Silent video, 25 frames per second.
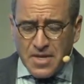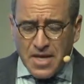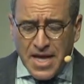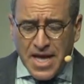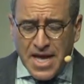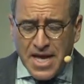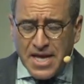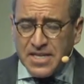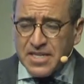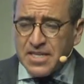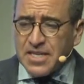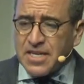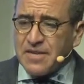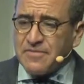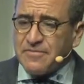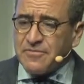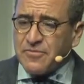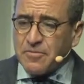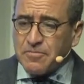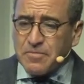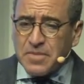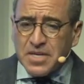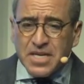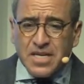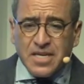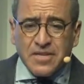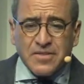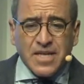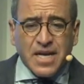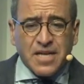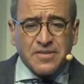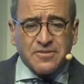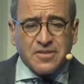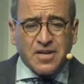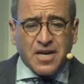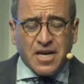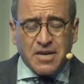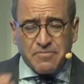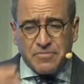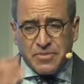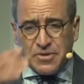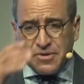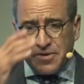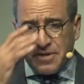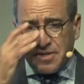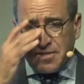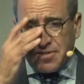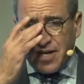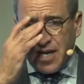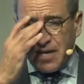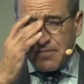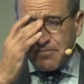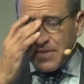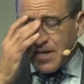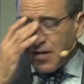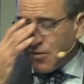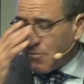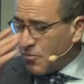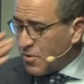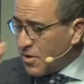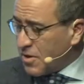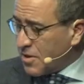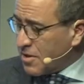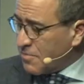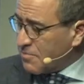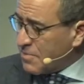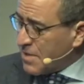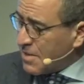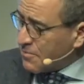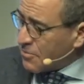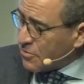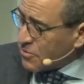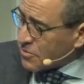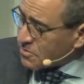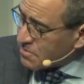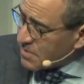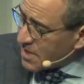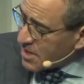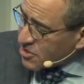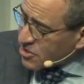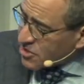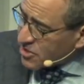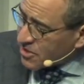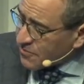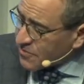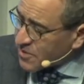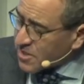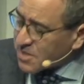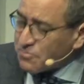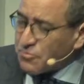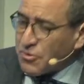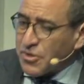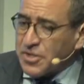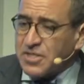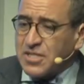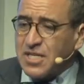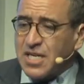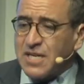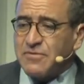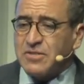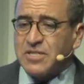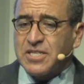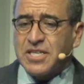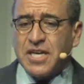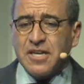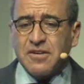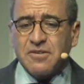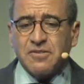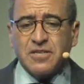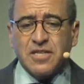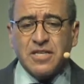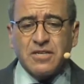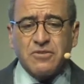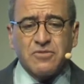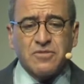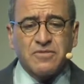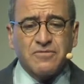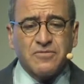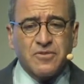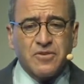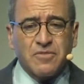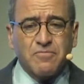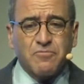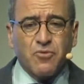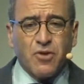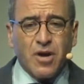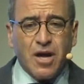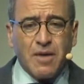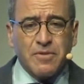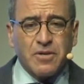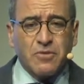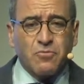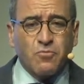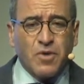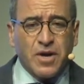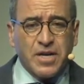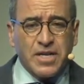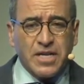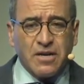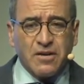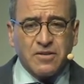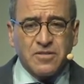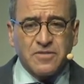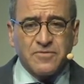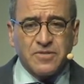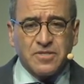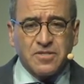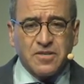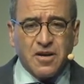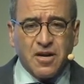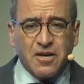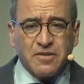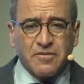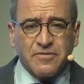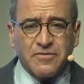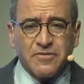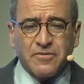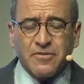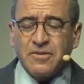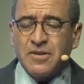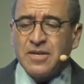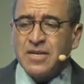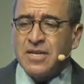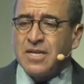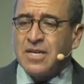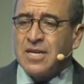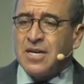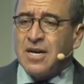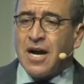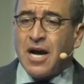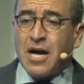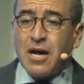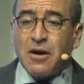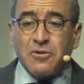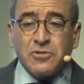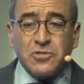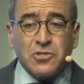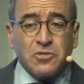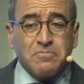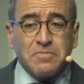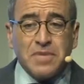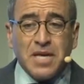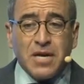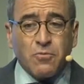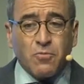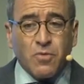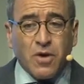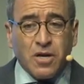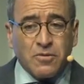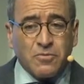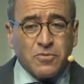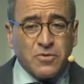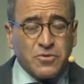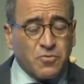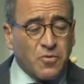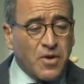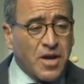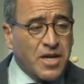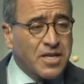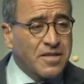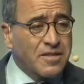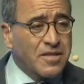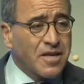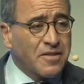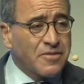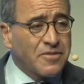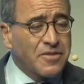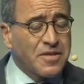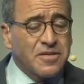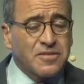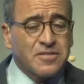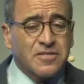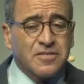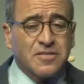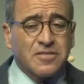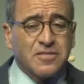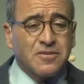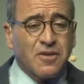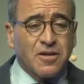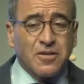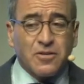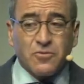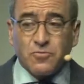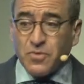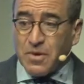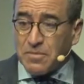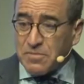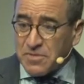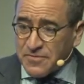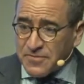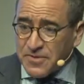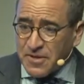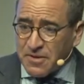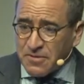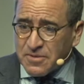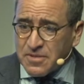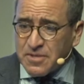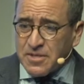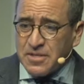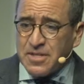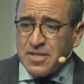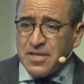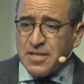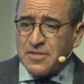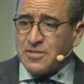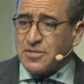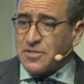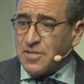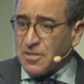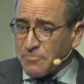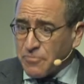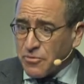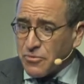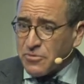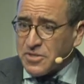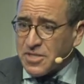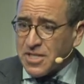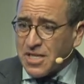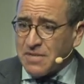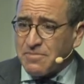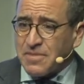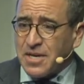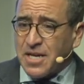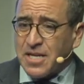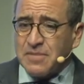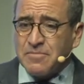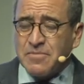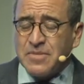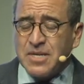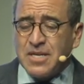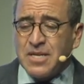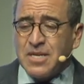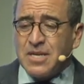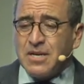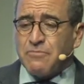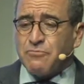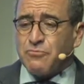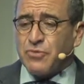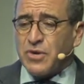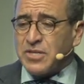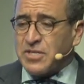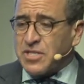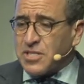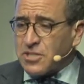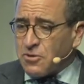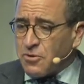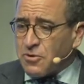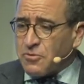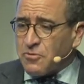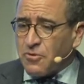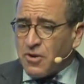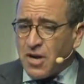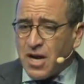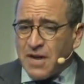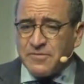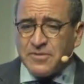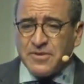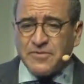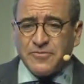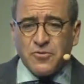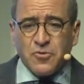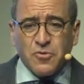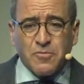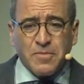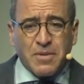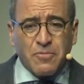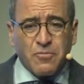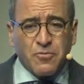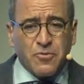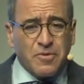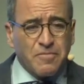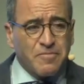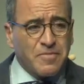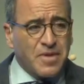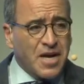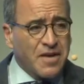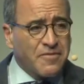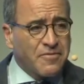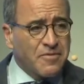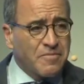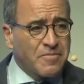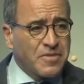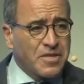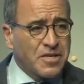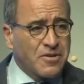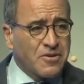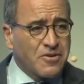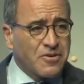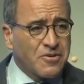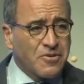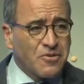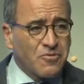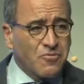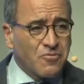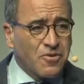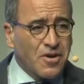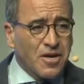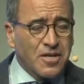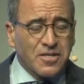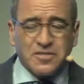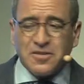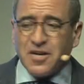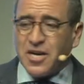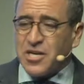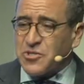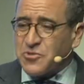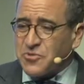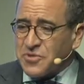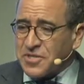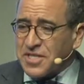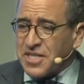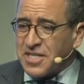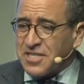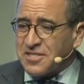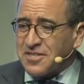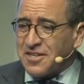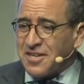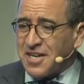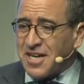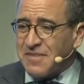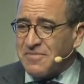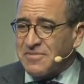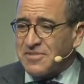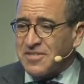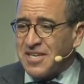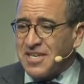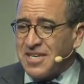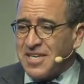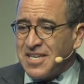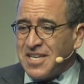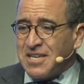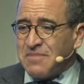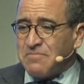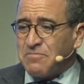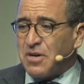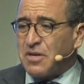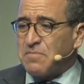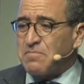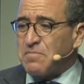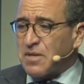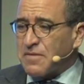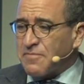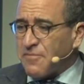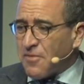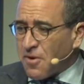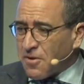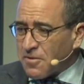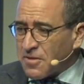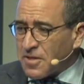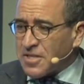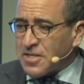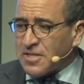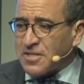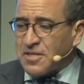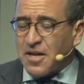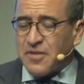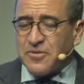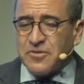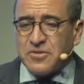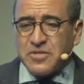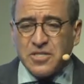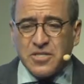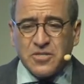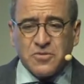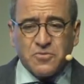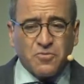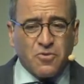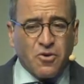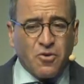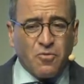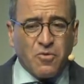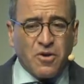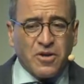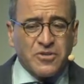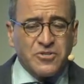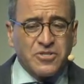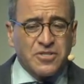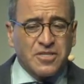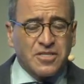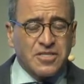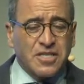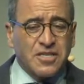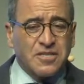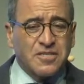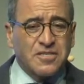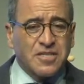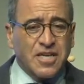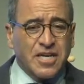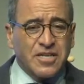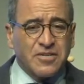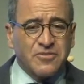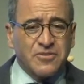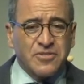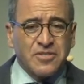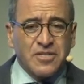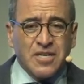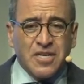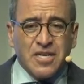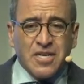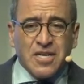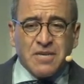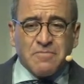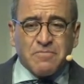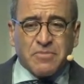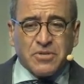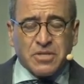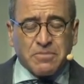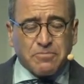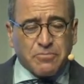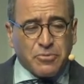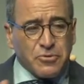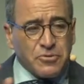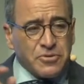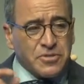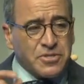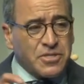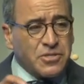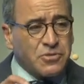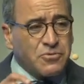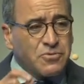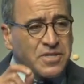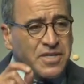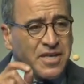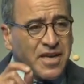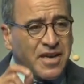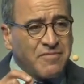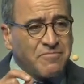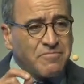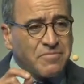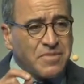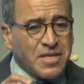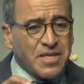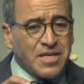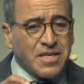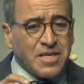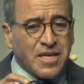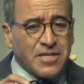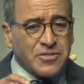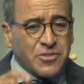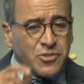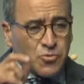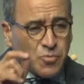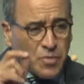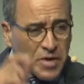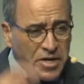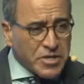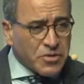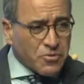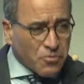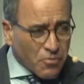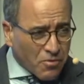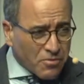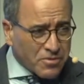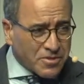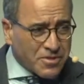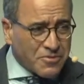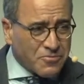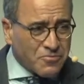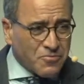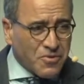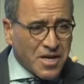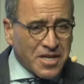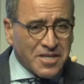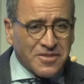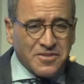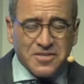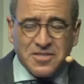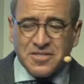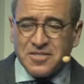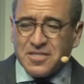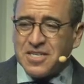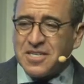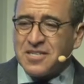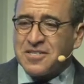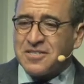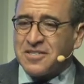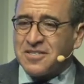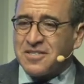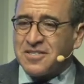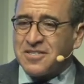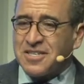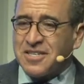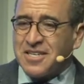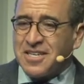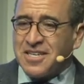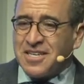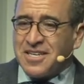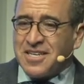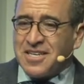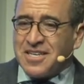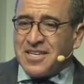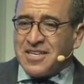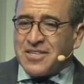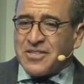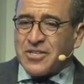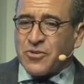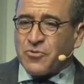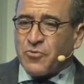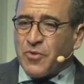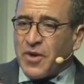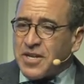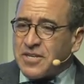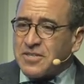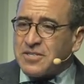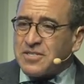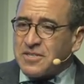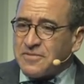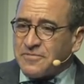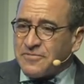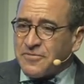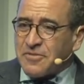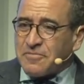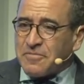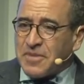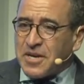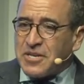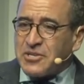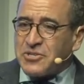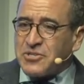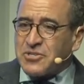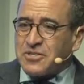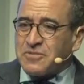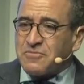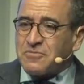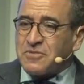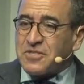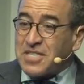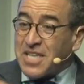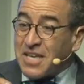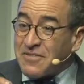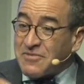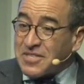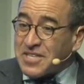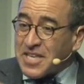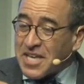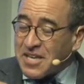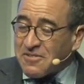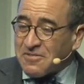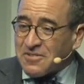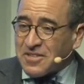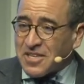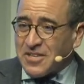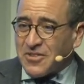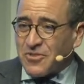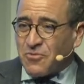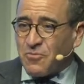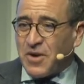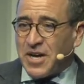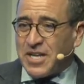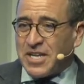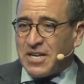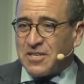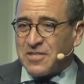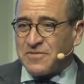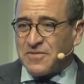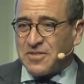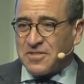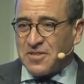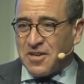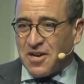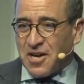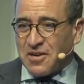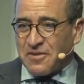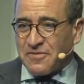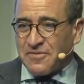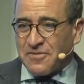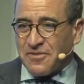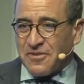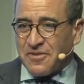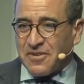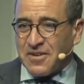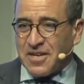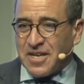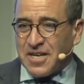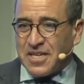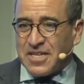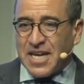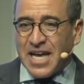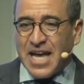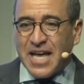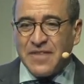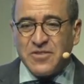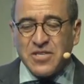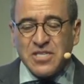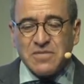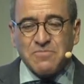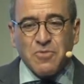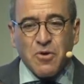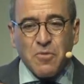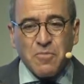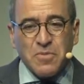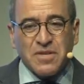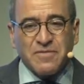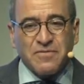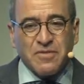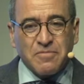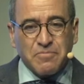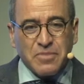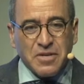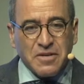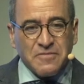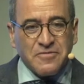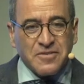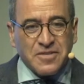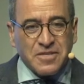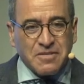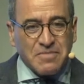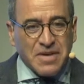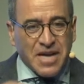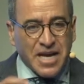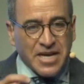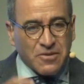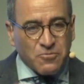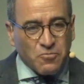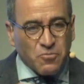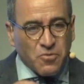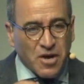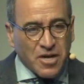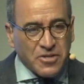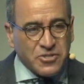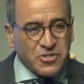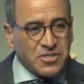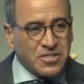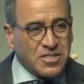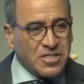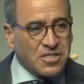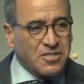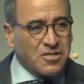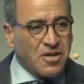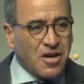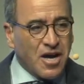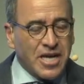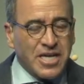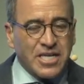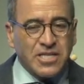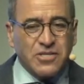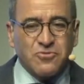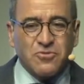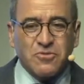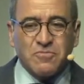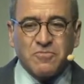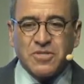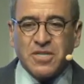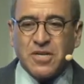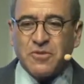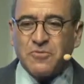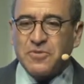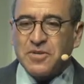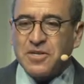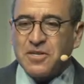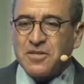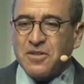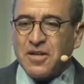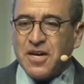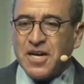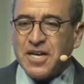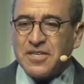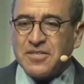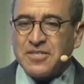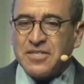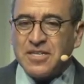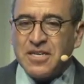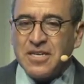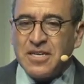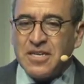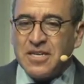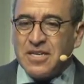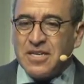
And for me, in that time period, I met one of the people who's mentioned in this book, David Kennerly, who's a very prominent White House photographer. I also met, while I was writing that thesis, Donald Rumsfeld. As a young person, I met him. Brent Scowcroft, if you remember him, back from the Iran-Contragate times. Bud McFarlane and others. These were all Washington insiders. But the person who gave me, as a twenty-year-old, writing this thesis, the greatest information was David Kennerly, the White House photographer. And I had this moment of epiphany back in Washington talking to him when I realized